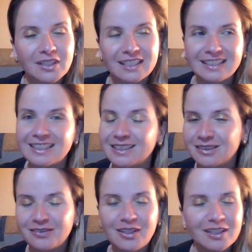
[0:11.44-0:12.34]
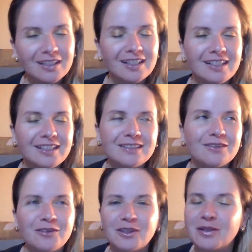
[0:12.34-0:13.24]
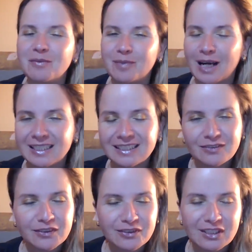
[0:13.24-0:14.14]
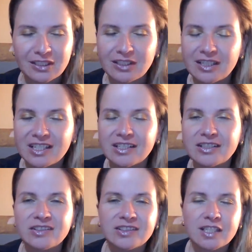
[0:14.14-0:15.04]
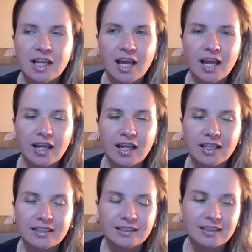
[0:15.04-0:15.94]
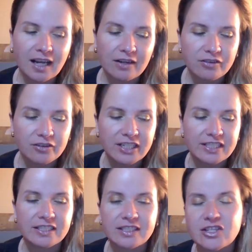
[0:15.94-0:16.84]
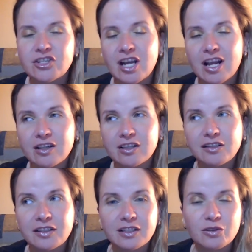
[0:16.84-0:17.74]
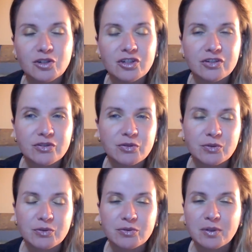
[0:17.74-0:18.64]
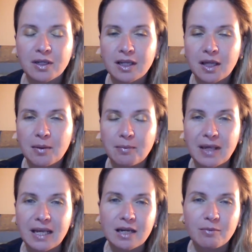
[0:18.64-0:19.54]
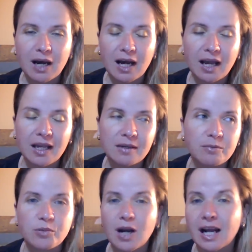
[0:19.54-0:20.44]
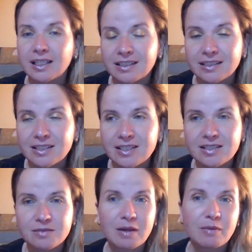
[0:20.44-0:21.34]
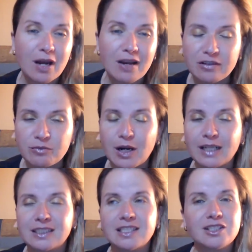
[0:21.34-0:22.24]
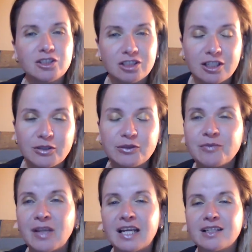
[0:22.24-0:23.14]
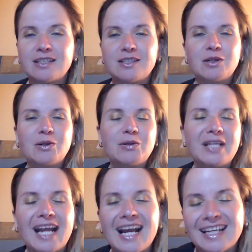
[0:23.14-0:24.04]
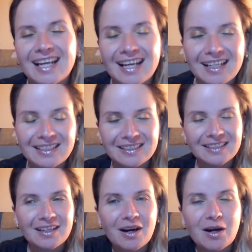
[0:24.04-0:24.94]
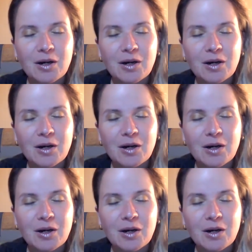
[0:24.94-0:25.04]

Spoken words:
in this field for the past 15 years. And I've created this channel in order to make my practice, my private practice, known so that I can